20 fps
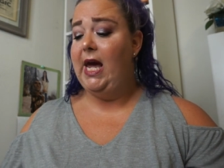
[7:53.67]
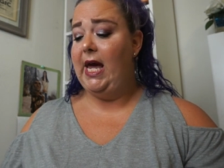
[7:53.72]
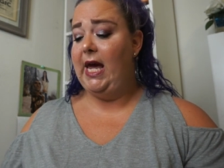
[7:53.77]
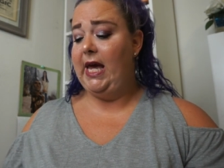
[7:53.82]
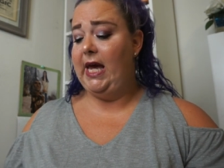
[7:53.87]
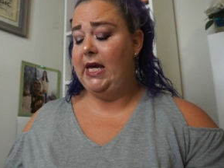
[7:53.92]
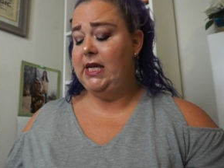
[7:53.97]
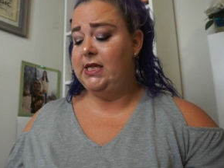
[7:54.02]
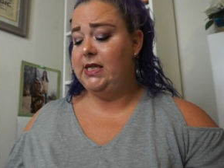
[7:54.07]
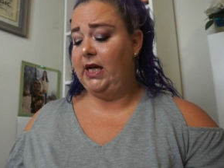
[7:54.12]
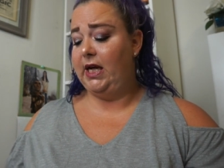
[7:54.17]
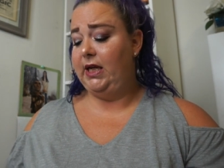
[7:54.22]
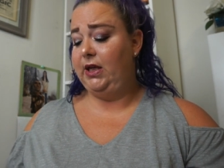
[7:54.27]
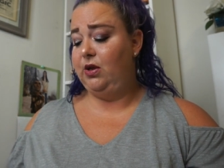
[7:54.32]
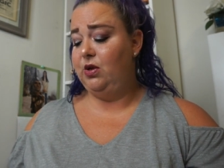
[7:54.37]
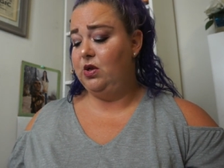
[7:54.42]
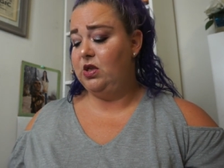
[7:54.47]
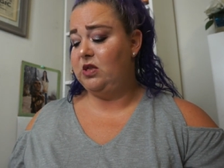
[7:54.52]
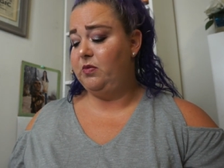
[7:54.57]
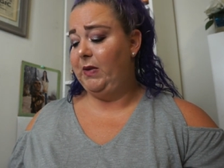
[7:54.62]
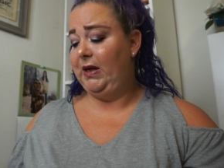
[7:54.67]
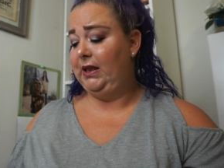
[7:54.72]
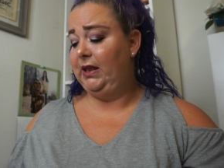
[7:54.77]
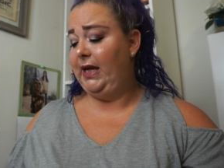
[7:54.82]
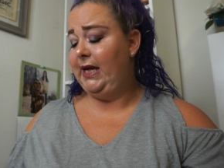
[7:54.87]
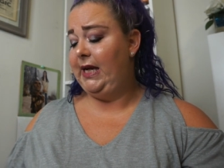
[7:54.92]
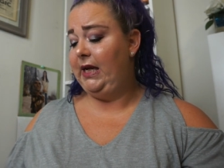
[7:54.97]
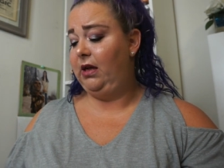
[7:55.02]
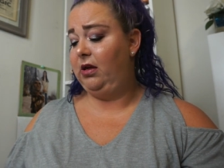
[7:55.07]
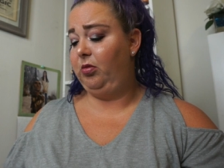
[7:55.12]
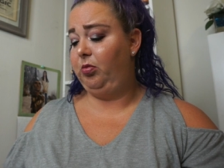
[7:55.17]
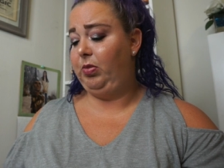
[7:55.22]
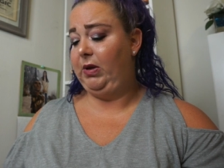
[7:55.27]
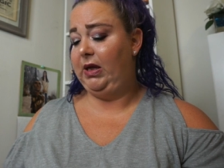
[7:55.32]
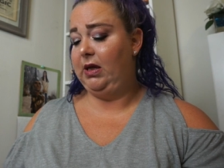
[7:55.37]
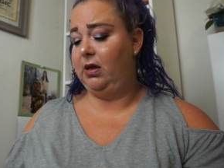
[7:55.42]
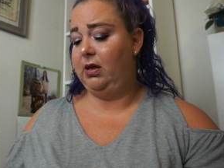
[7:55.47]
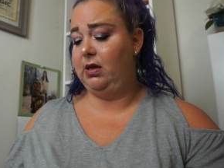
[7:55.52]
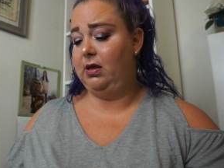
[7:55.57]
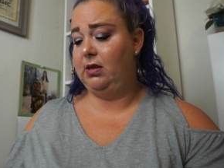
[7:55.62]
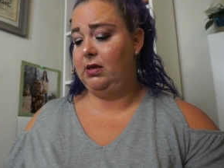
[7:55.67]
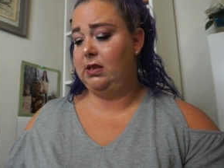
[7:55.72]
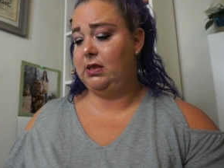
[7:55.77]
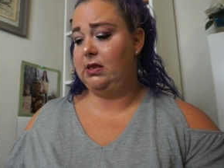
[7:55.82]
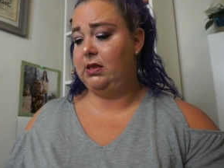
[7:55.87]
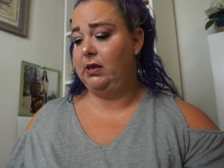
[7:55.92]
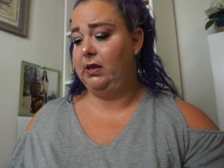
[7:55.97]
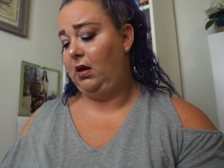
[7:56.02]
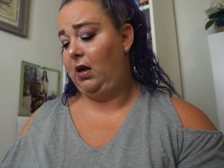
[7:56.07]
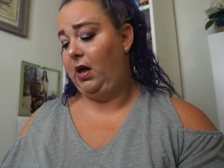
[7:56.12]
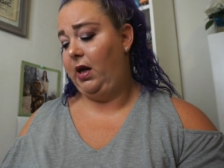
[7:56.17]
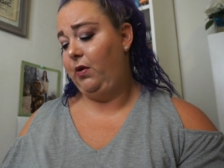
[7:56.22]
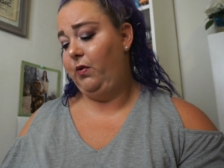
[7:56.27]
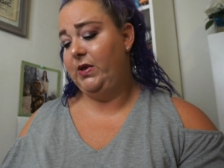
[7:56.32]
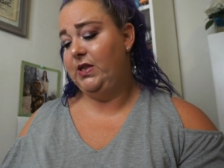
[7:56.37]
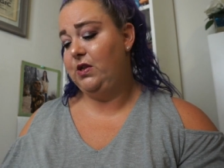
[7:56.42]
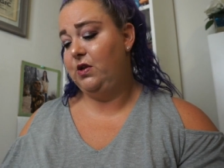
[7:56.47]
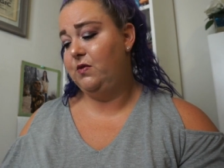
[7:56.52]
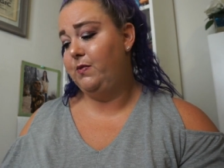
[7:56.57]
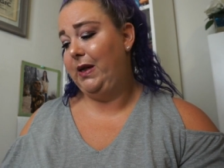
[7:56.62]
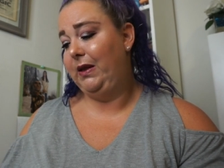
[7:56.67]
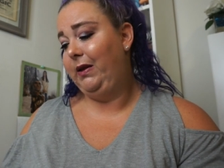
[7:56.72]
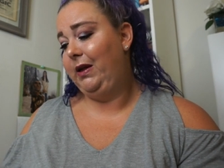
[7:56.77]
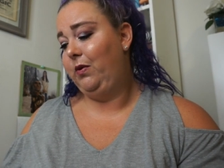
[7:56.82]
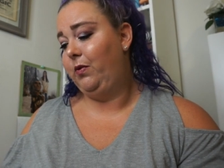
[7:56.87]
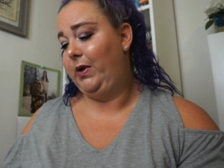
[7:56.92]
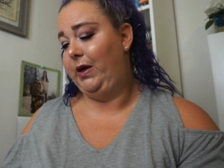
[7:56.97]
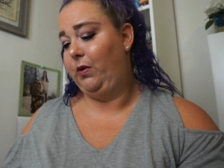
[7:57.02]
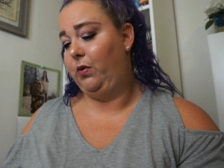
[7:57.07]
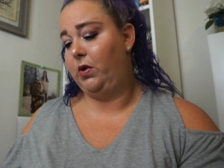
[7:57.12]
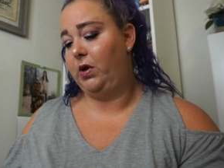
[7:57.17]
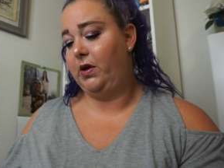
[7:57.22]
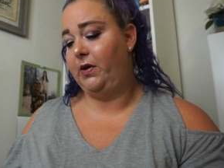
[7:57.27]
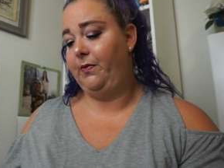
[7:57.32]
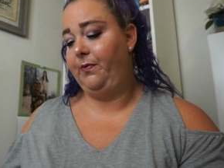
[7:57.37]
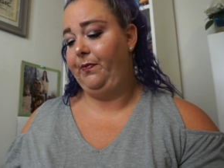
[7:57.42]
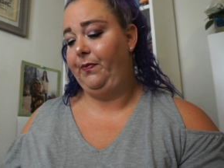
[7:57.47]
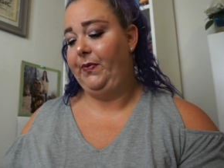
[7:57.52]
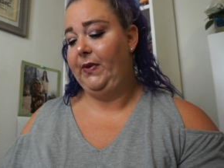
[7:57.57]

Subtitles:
And I used my link because I always use my link when I order.